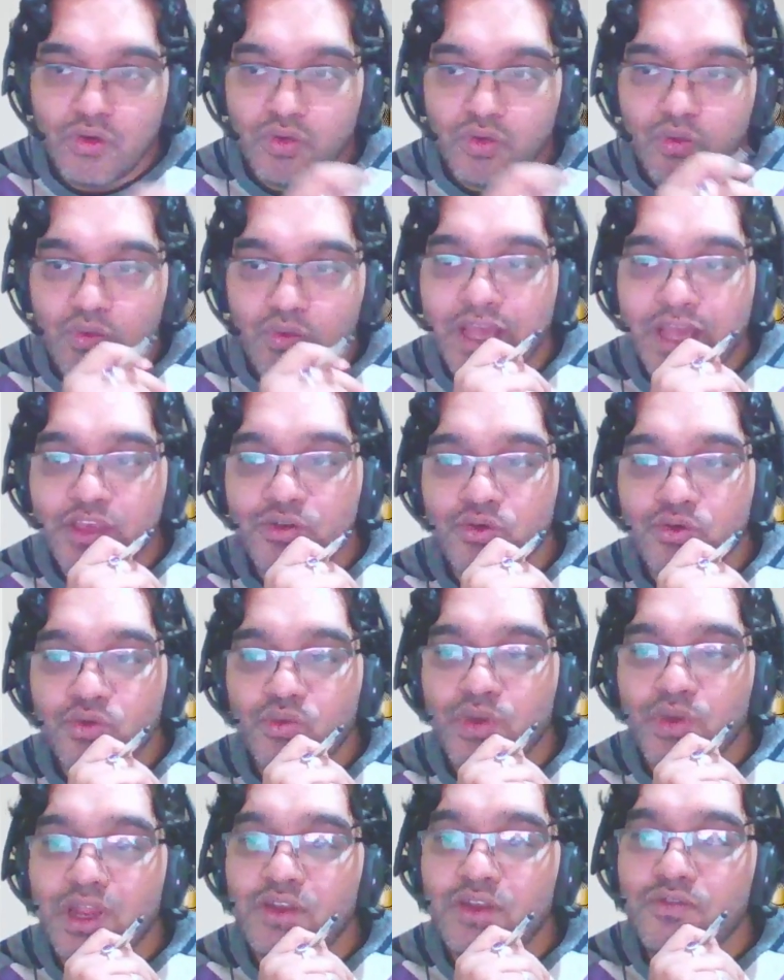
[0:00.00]
why you
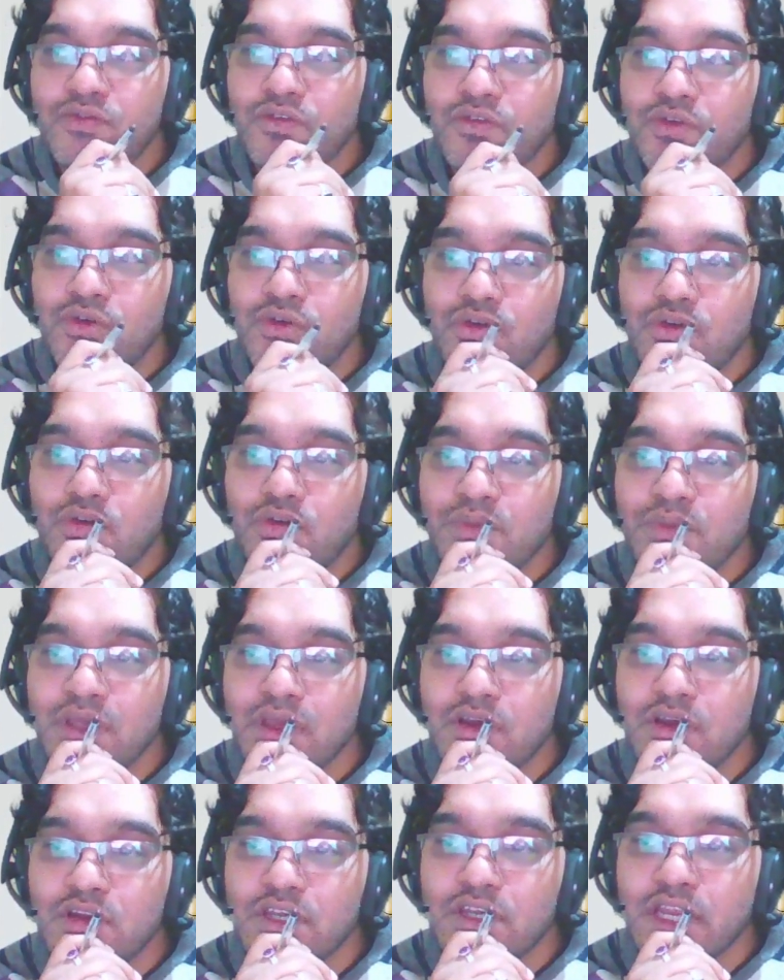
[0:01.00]
went for
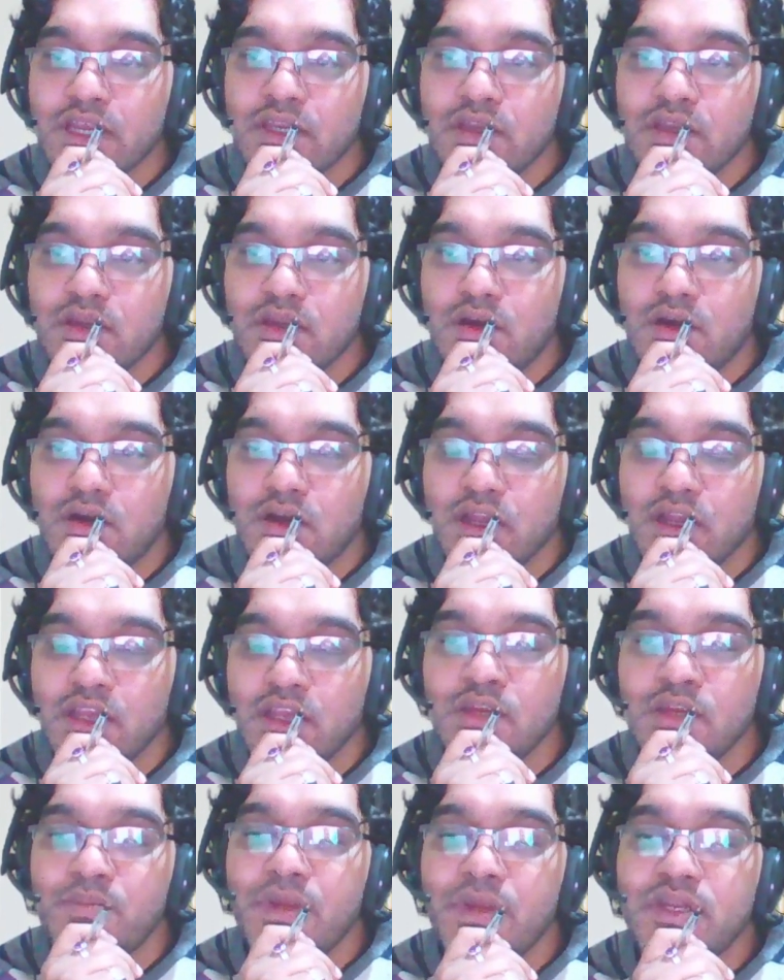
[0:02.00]
being a
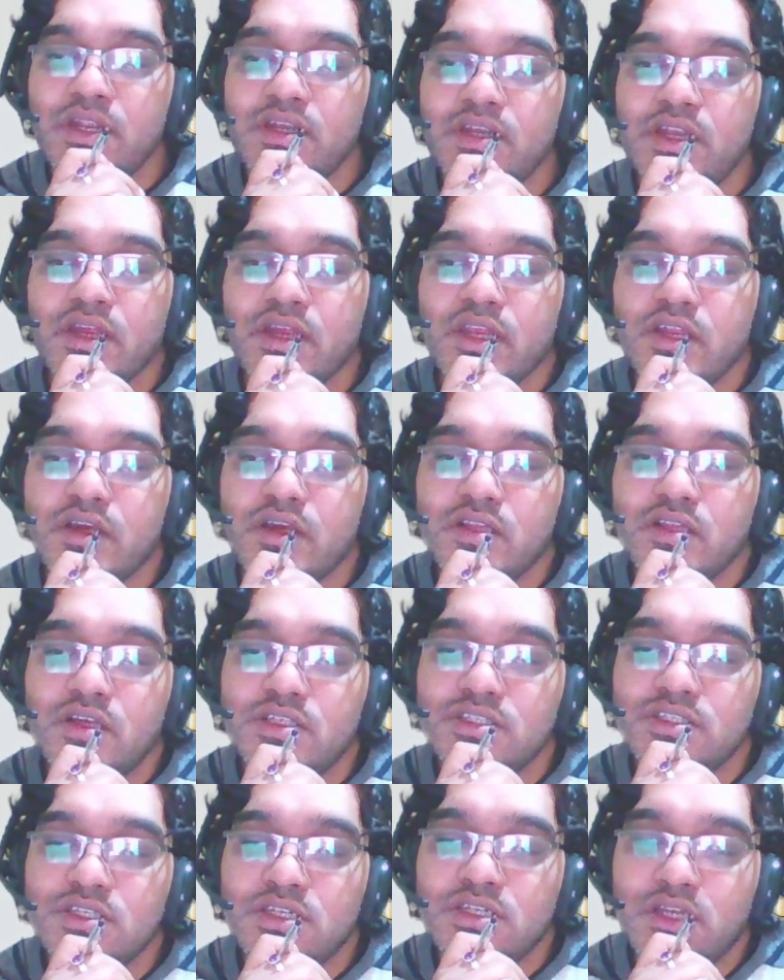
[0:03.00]
independent technical
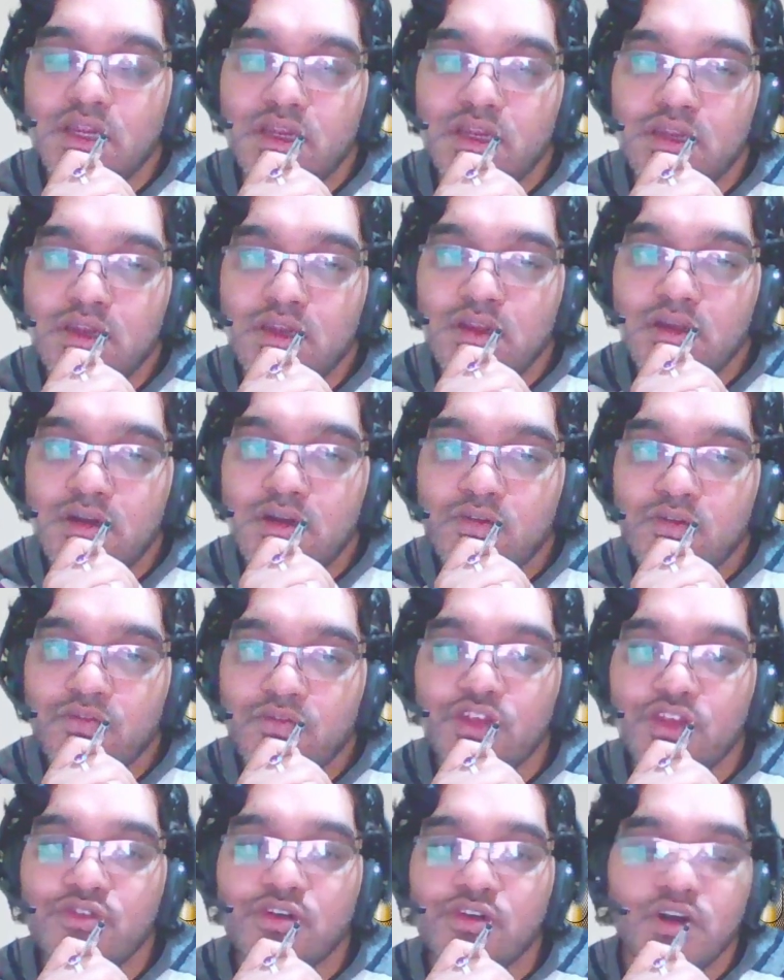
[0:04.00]
consultant
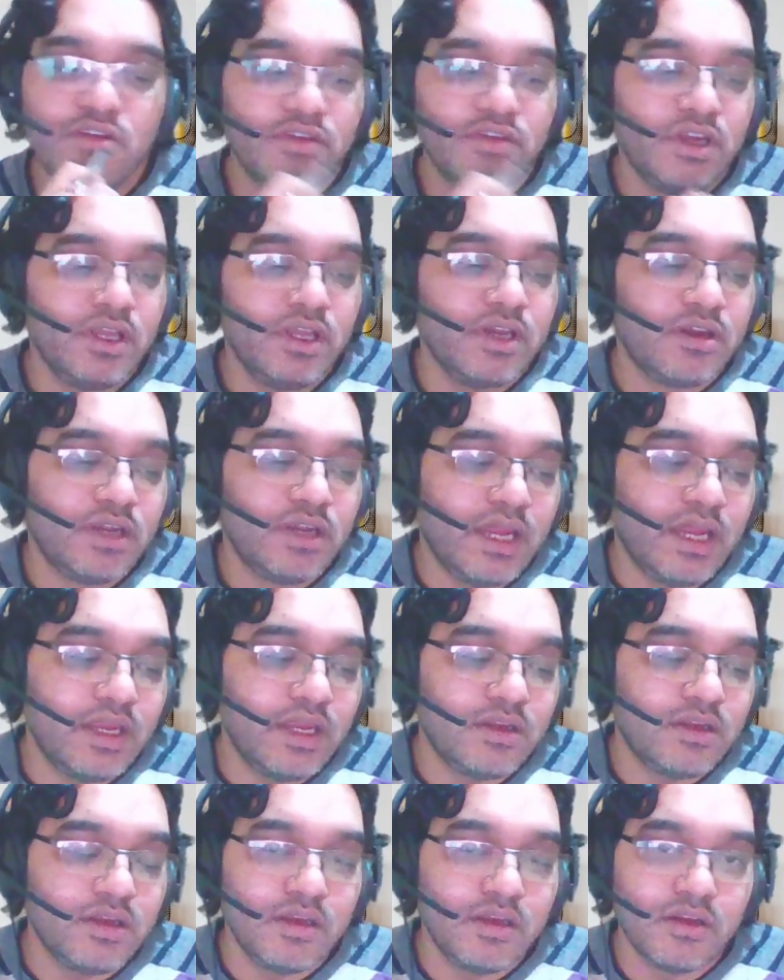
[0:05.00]
when you were already a
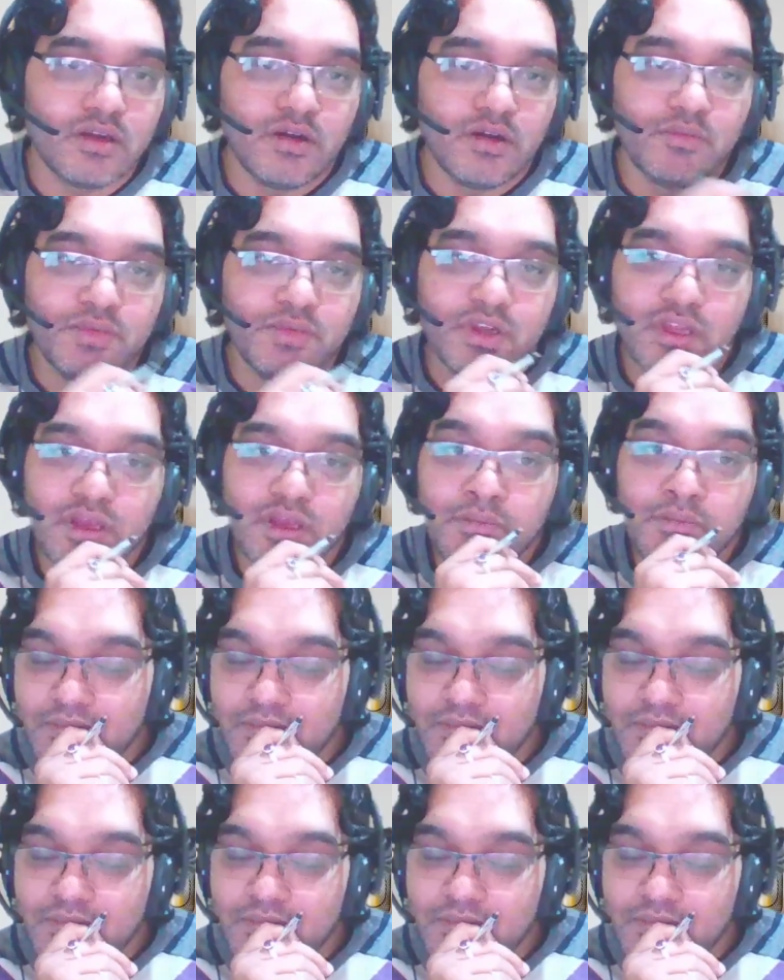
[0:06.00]
director in a company?